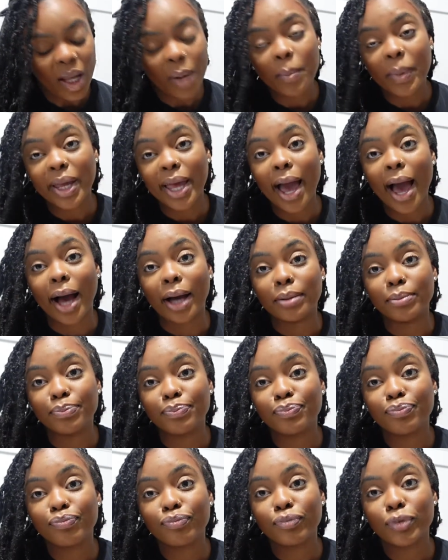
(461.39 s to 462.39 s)
but yeah,
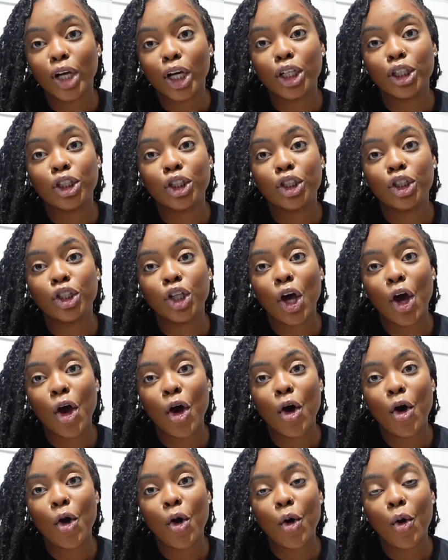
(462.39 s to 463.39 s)

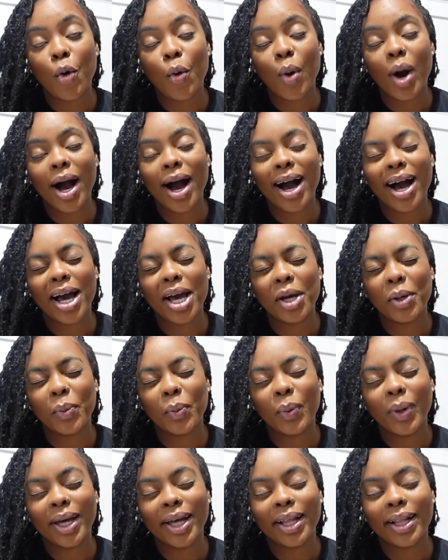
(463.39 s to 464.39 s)
so I
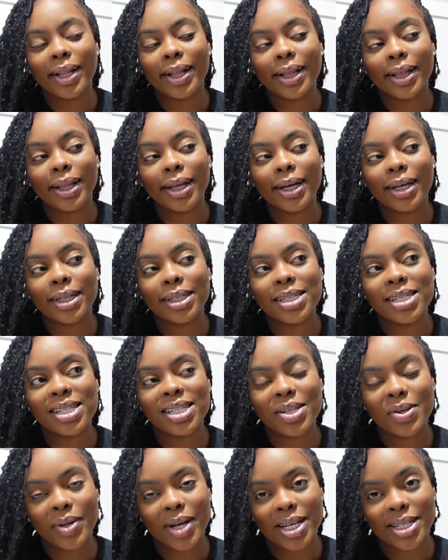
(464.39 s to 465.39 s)
will
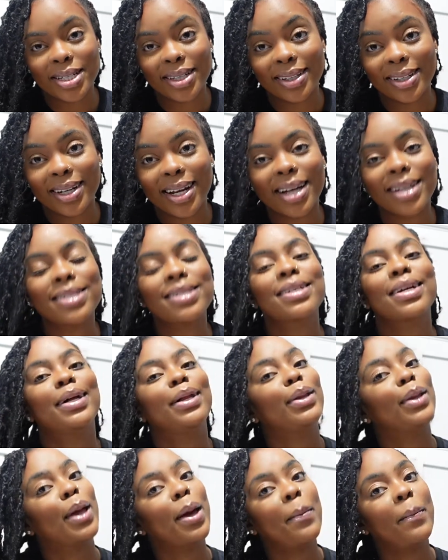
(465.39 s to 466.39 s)
see you guys in the next
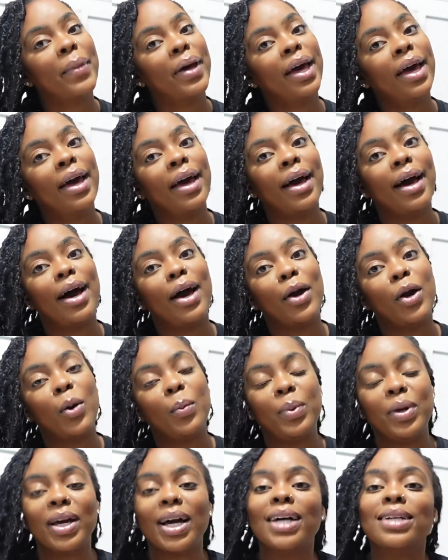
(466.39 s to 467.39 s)
clip. I
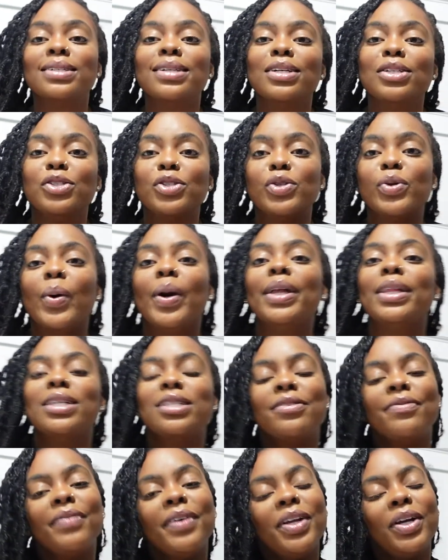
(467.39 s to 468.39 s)
hope you guys enjoy
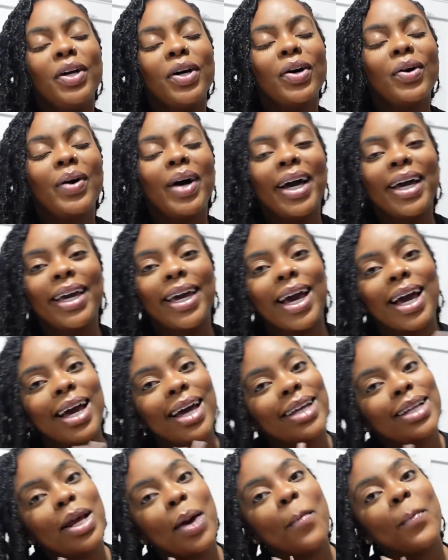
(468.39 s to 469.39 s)
this video.
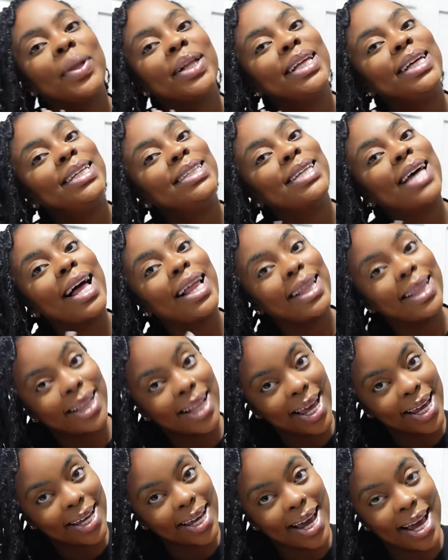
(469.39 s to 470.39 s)
Again, please
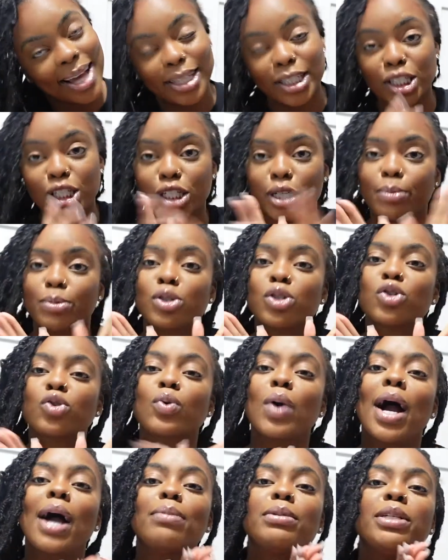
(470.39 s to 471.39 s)
like and
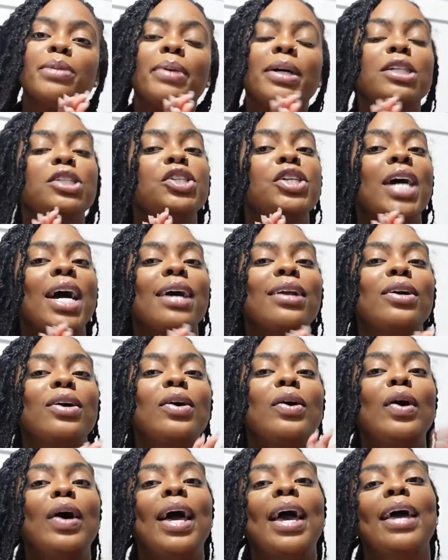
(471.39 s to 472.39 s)
subscribe to my
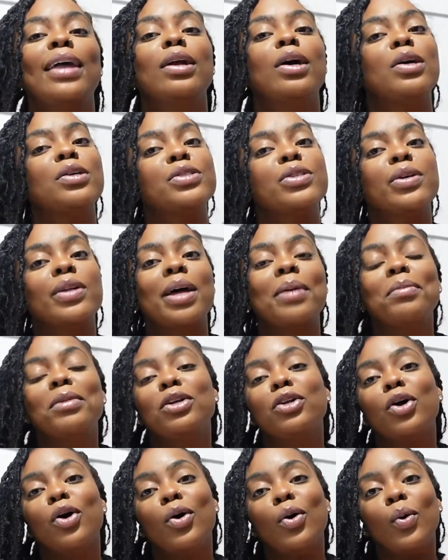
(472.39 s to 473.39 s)
channel and also let me
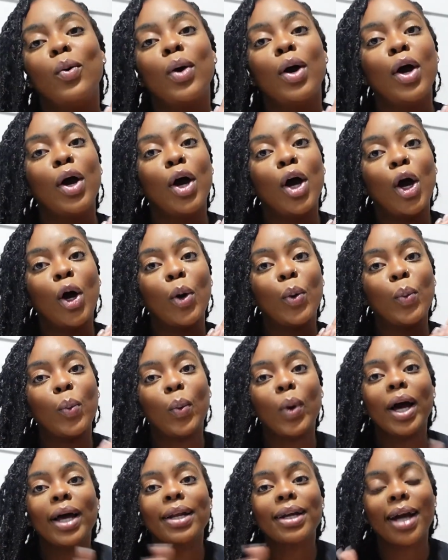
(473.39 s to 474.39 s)
know
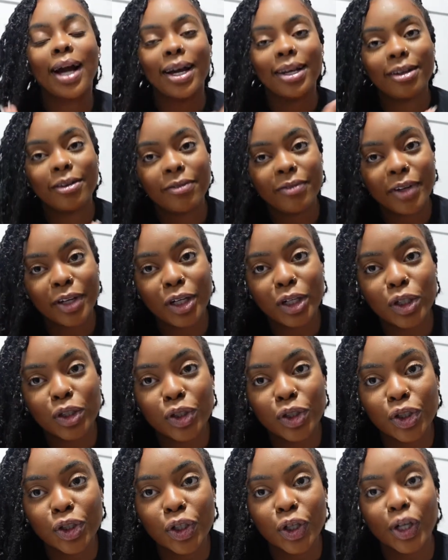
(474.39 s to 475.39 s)
what kind of
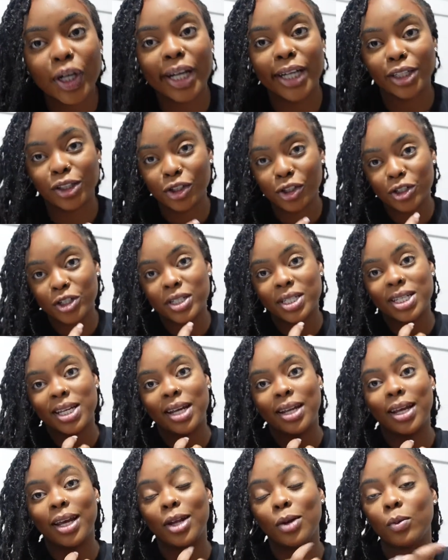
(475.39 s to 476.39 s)
videos you're
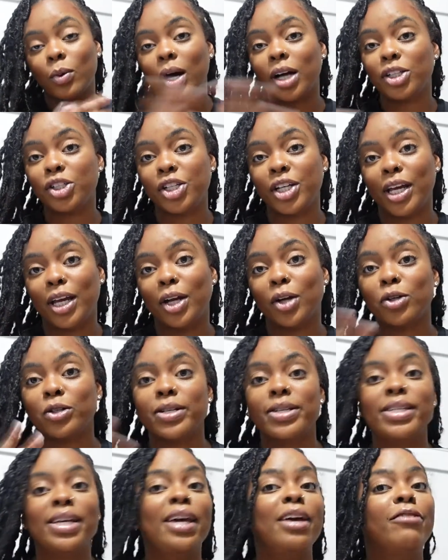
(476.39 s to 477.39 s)
interested in watching or
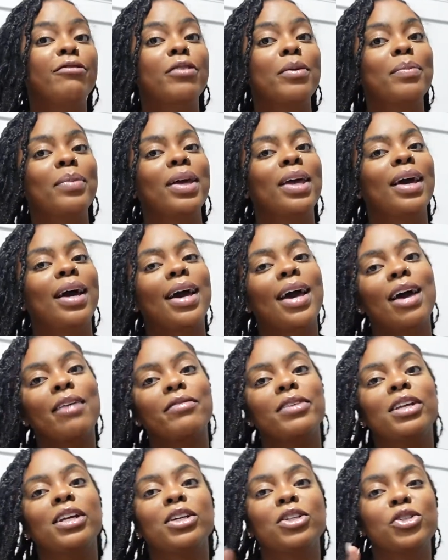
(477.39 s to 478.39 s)
seeing from me. I have
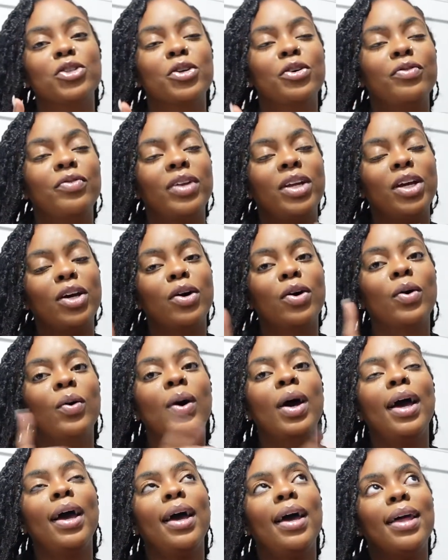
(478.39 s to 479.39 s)
an intro
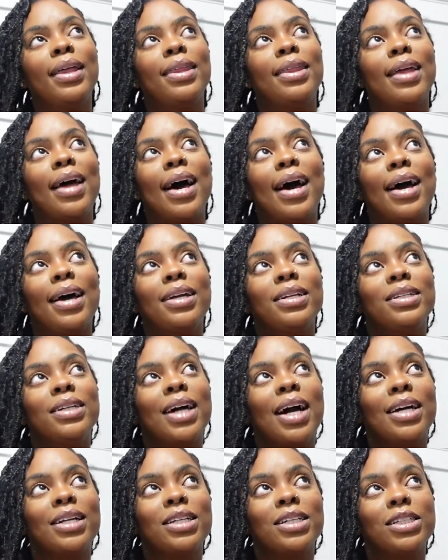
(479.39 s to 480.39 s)
video that
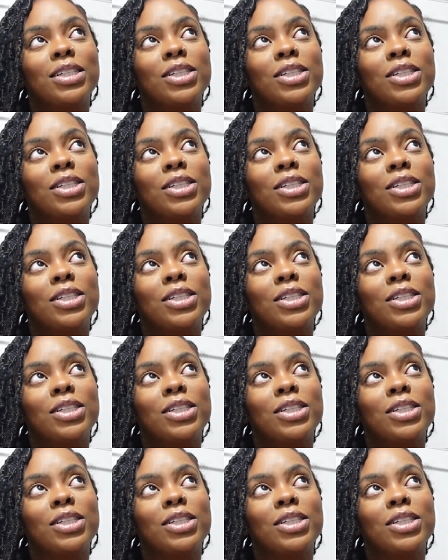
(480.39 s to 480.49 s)
kind of